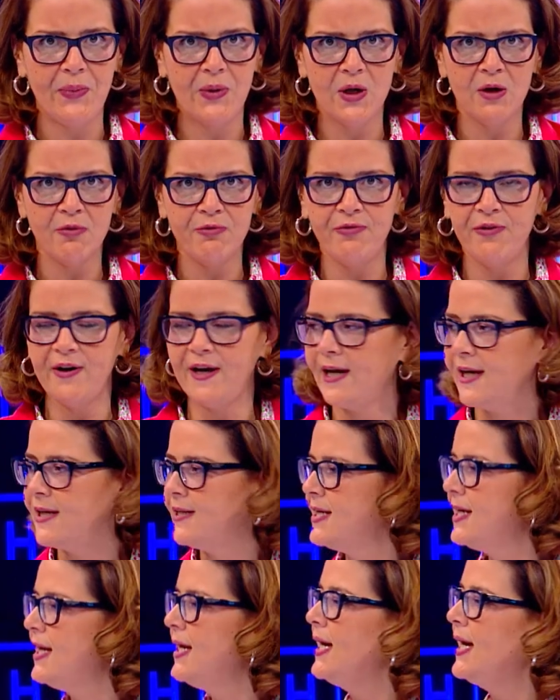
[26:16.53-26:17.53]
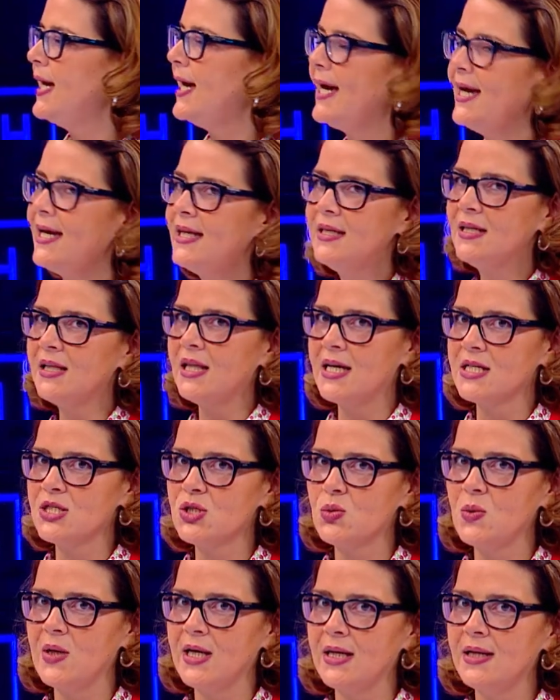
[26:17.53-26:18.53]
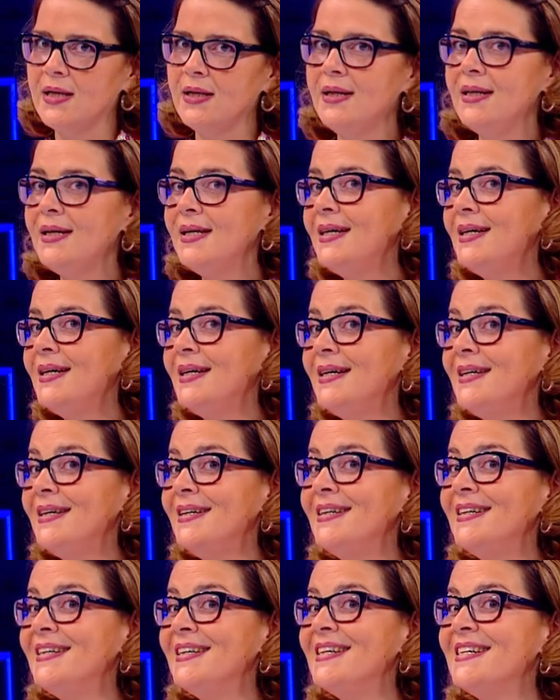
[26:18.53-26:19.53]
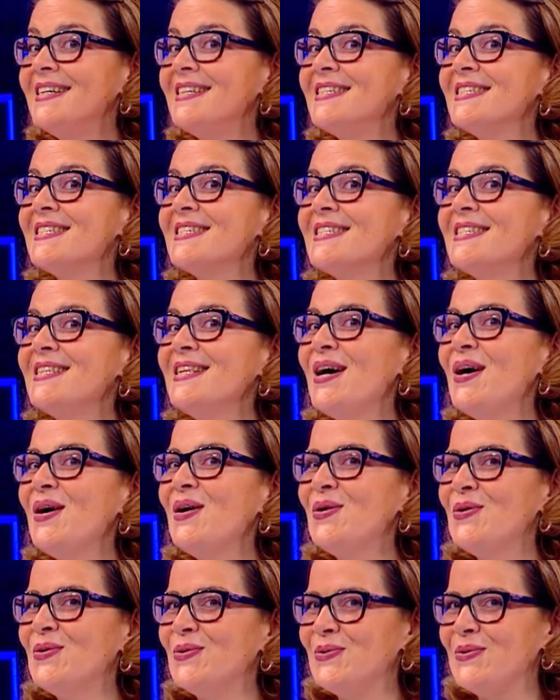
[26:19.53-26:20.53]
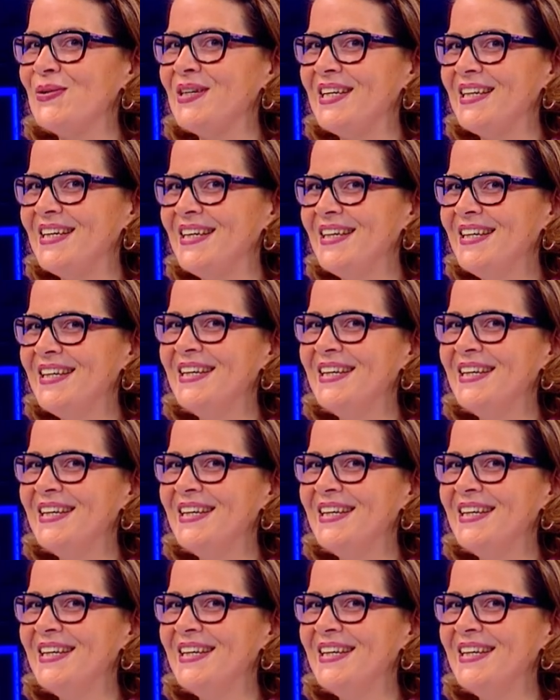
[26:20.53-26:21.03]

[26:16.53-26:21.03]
Perfect. And the last one. Snowy.